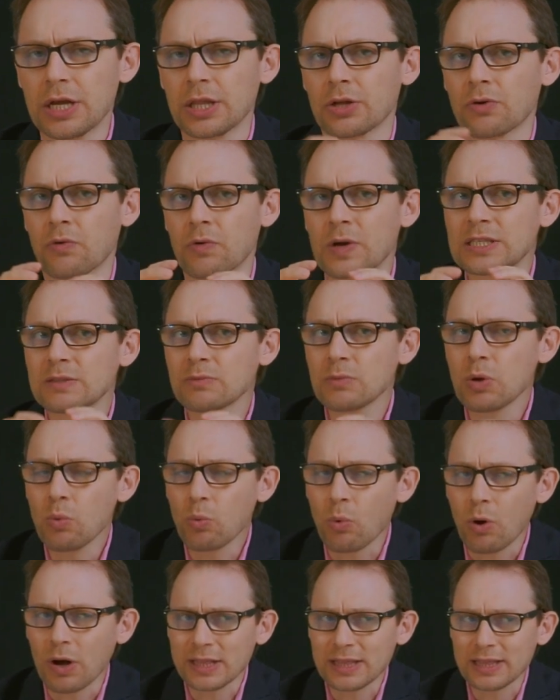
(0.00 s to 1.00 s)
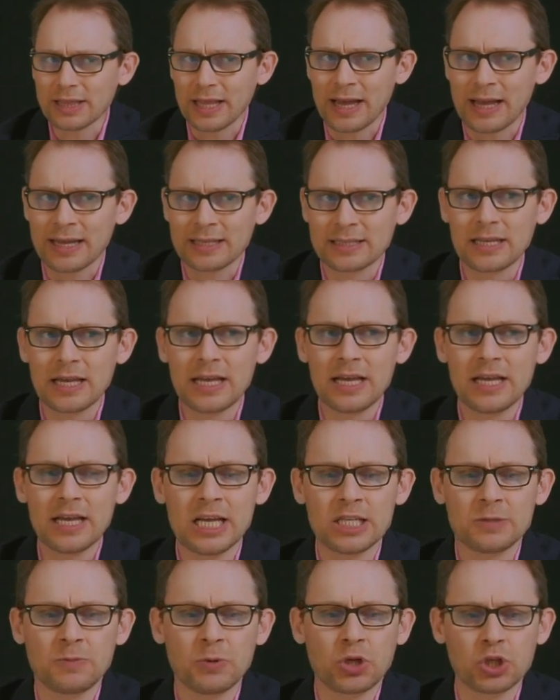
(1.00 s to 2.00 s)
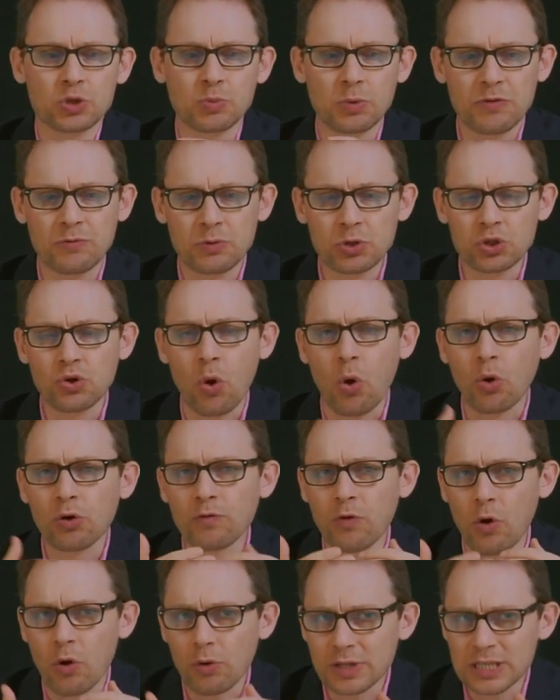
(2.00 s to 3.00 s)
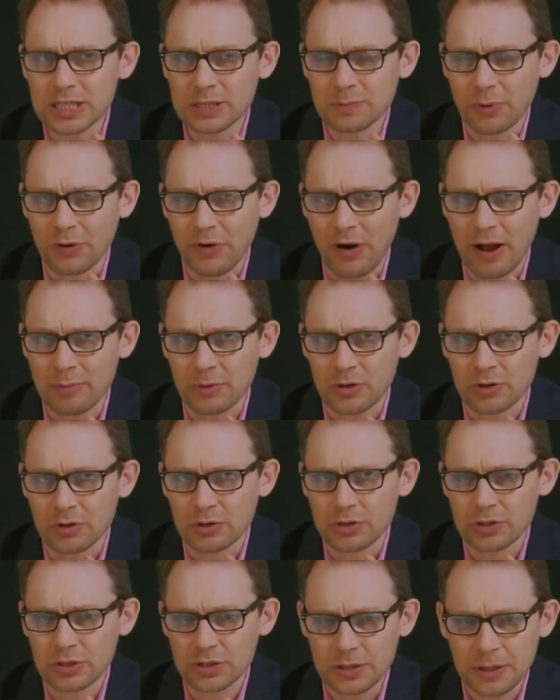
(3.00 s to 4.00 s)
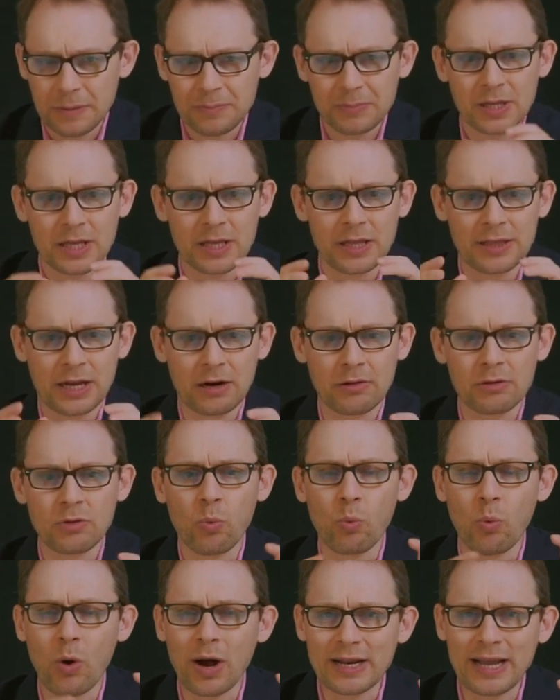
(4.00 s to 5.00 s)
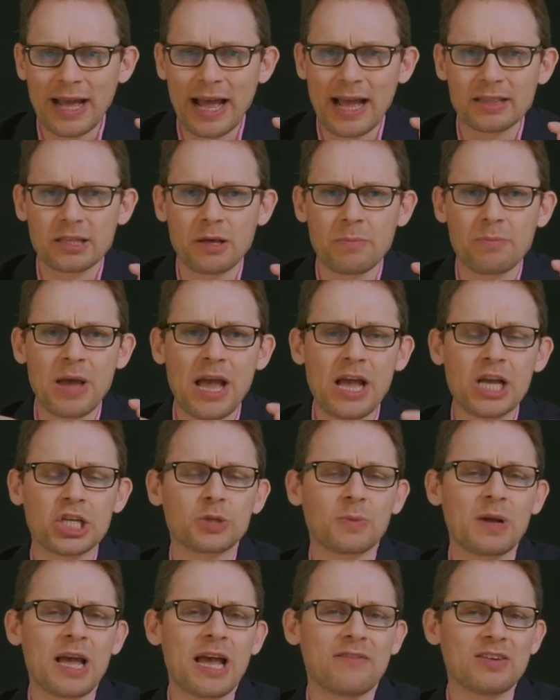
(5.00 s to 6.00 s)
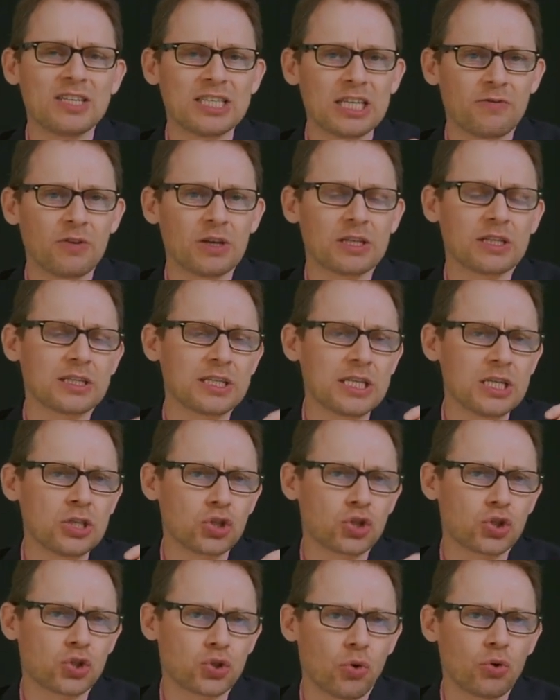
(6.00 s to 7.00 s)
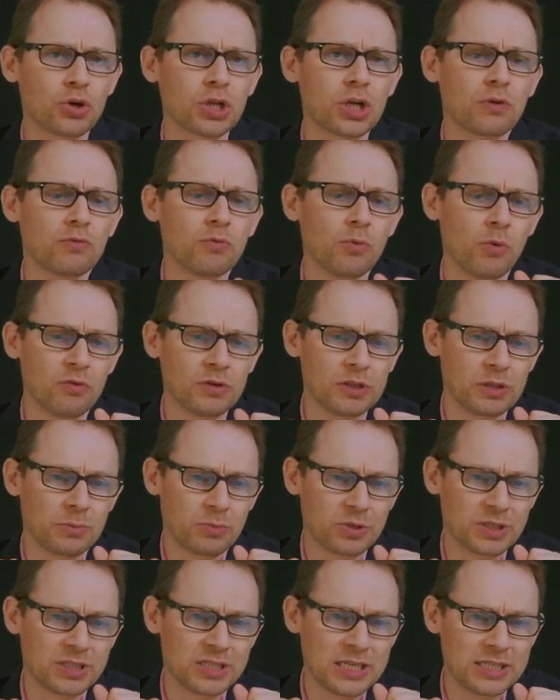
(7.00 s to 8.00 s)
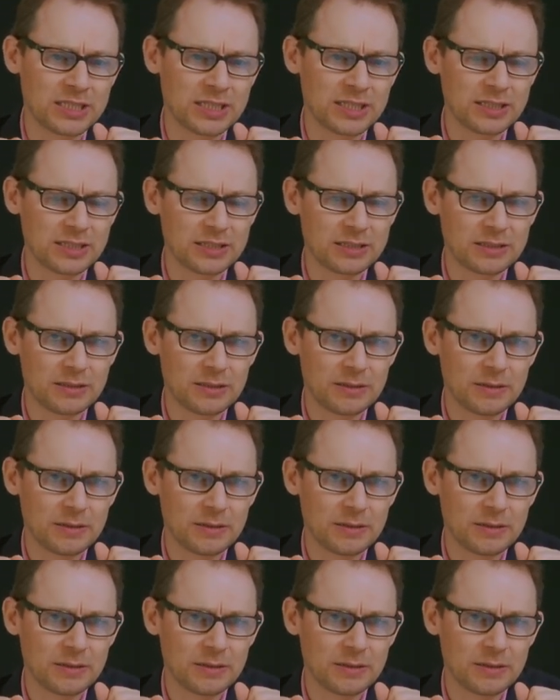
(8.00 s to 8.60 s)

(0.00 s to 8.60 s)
The reason we want that is because if we don't follow these parameters, then on the one hand, the patient may have a difficulty inserting and removing the prosthesis.